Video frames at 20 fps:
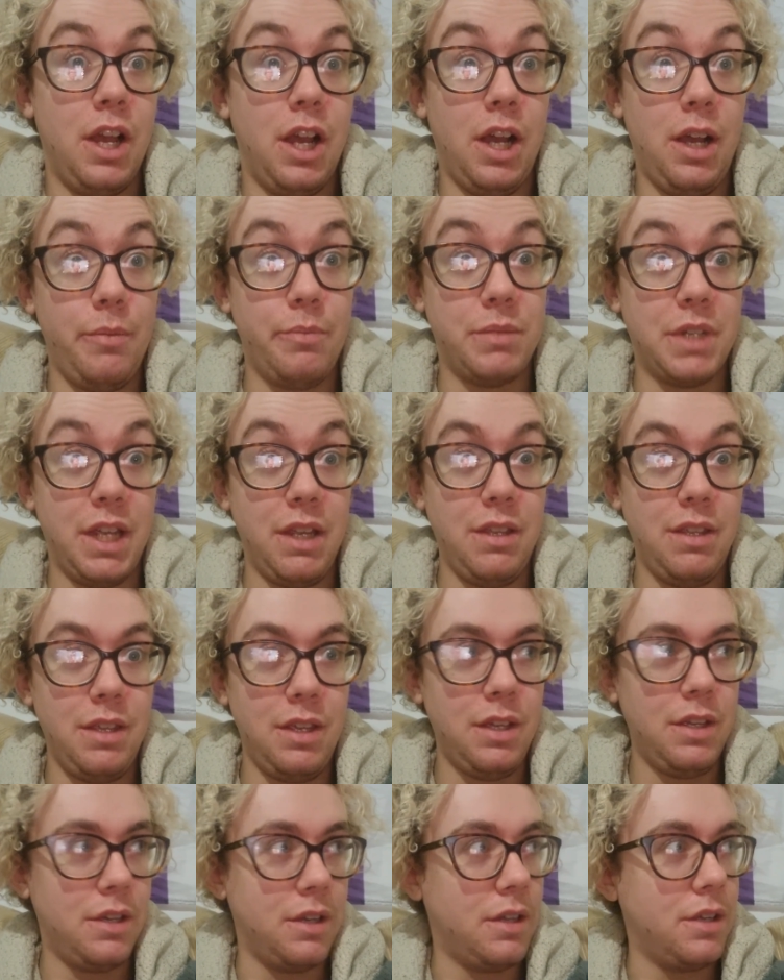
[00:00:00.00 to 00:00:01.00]
update
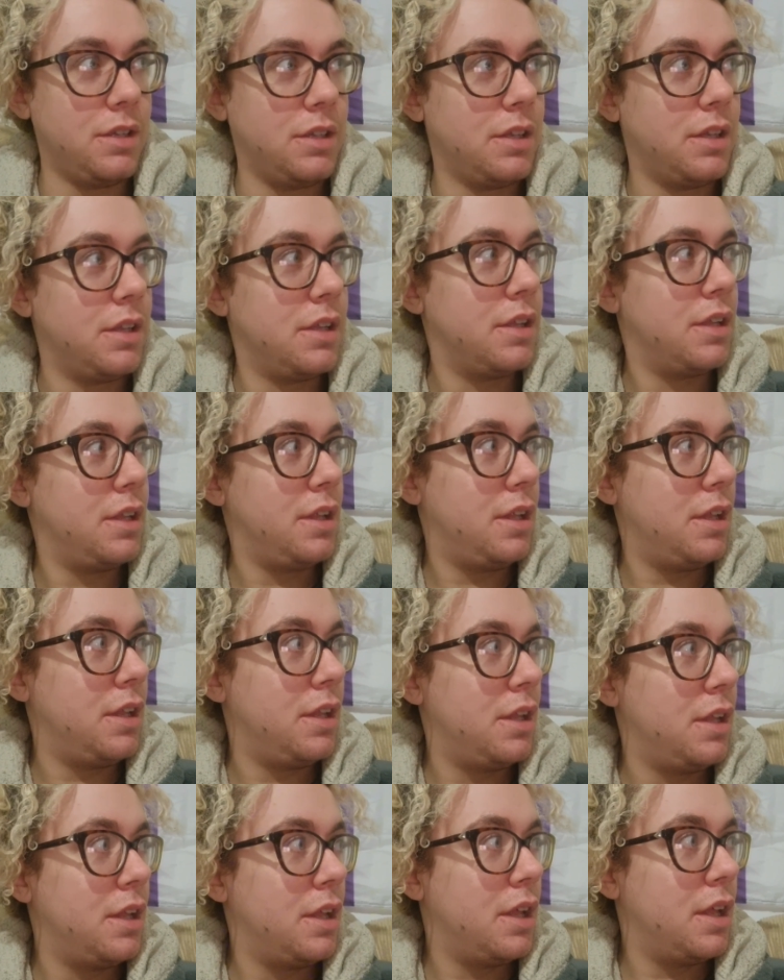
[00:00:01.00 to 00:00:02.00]
you.
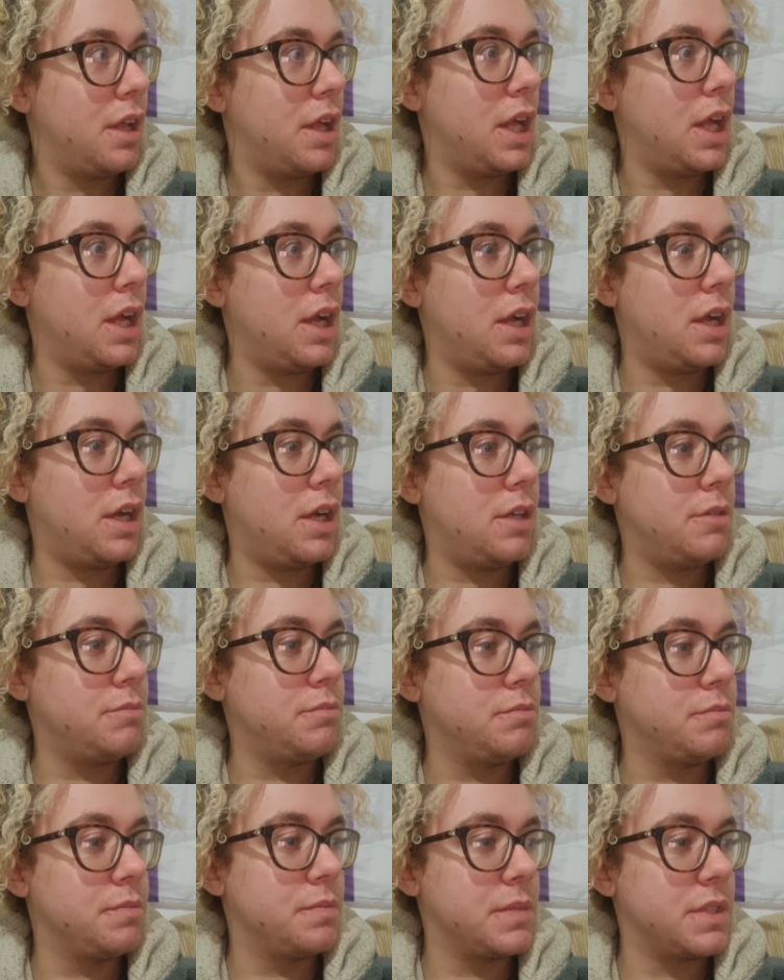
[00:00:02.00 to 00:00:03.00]

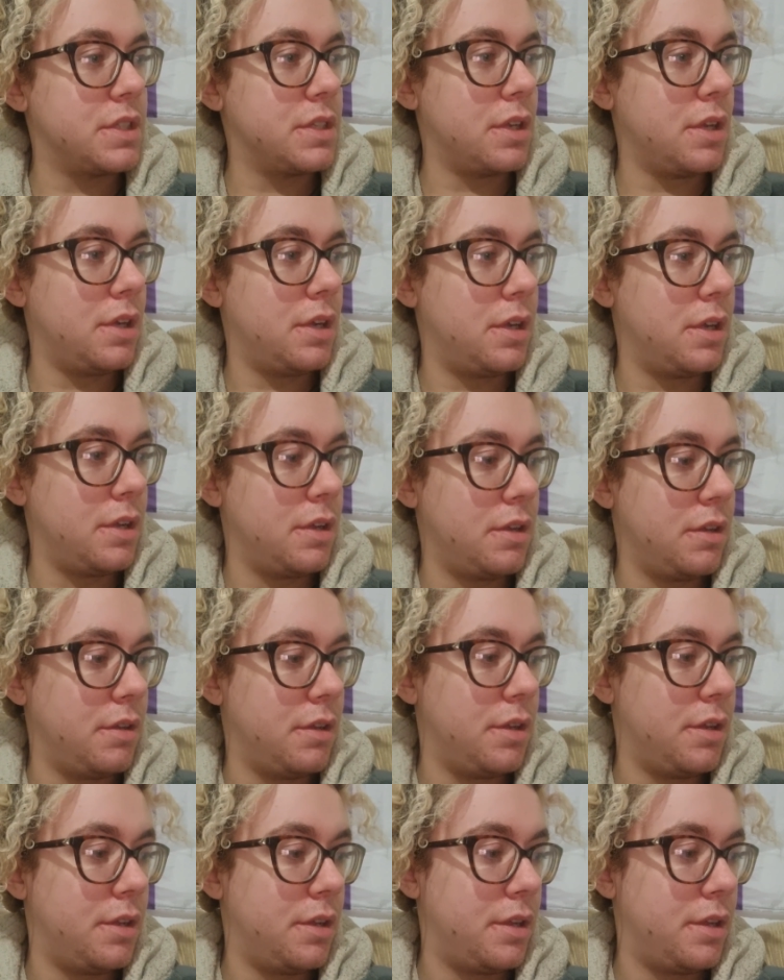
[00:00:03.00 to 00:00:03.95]
Um so